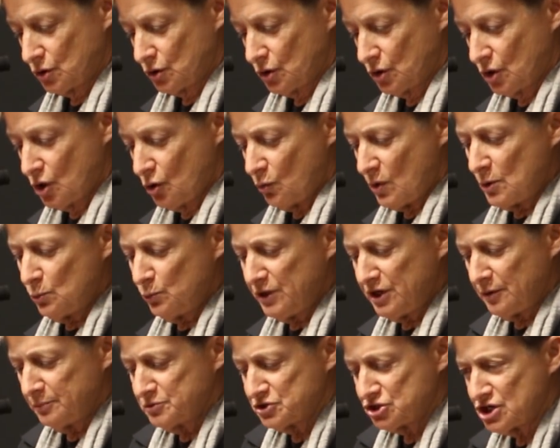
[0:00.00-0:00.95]
When we
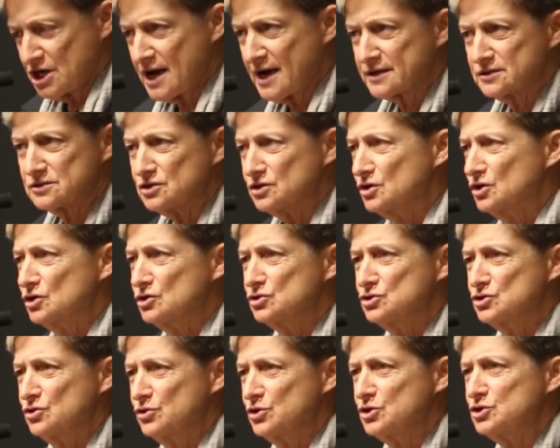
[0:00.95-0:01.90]
object
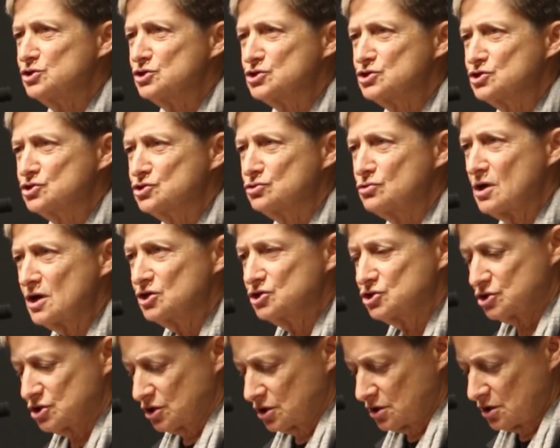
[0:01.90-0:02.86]
to the
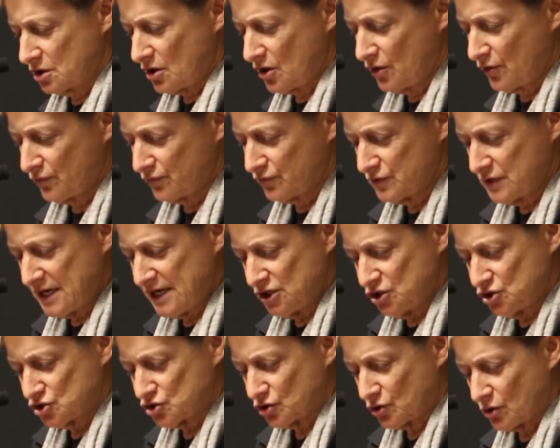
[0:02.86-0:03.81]
destruction of
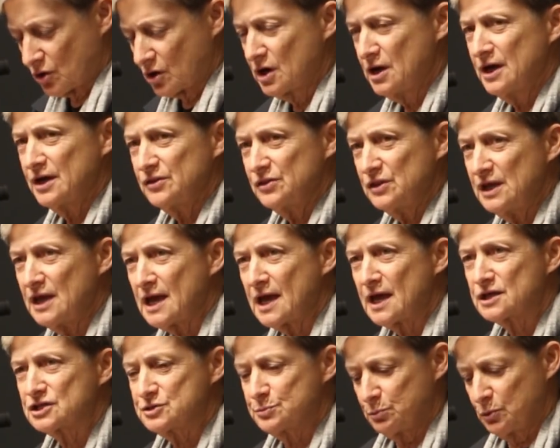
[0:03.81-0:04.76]
nature, the
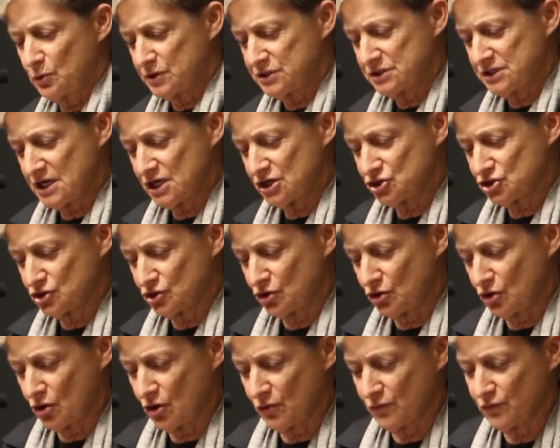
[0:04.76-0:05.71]
exploitation
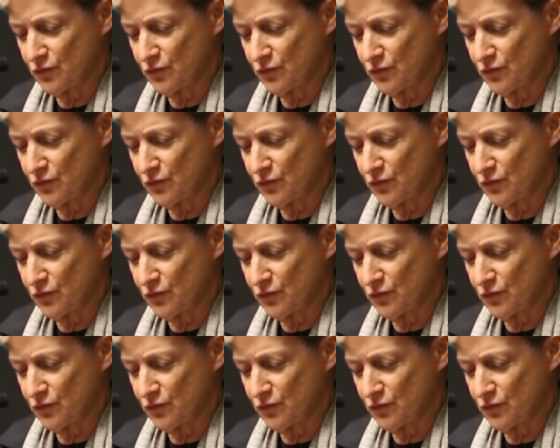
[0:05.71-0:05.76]
of